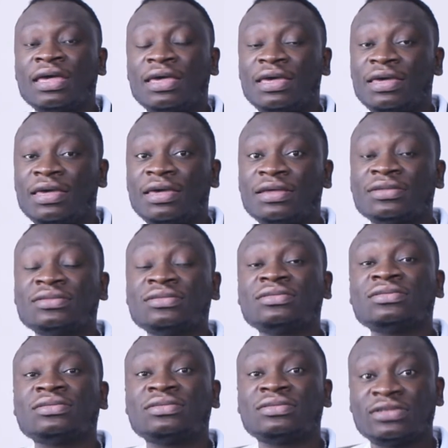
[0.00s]
a
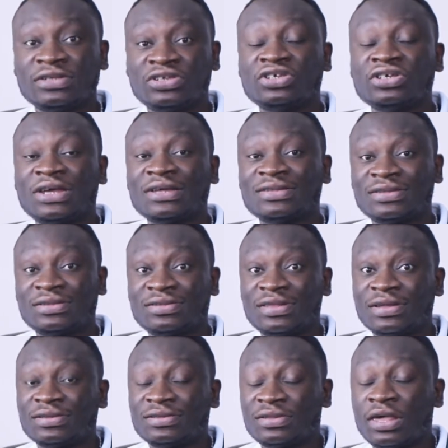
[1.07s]
teaching
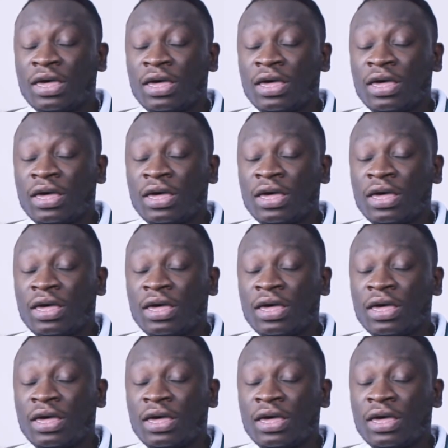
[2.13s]
assistant.